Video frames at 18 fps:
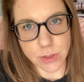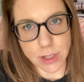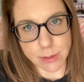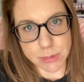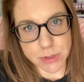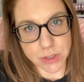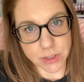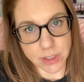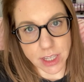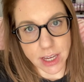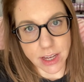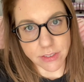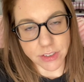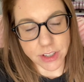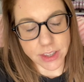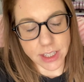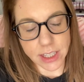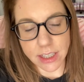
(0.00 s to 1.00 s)
absolutely
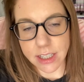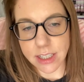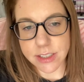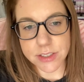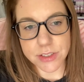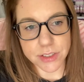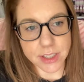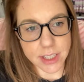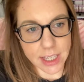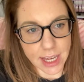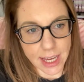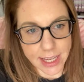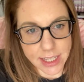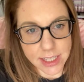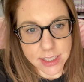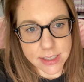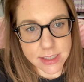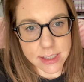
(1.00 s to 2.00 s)
everything. That's not the
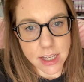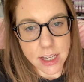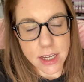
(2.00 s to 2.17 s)
case.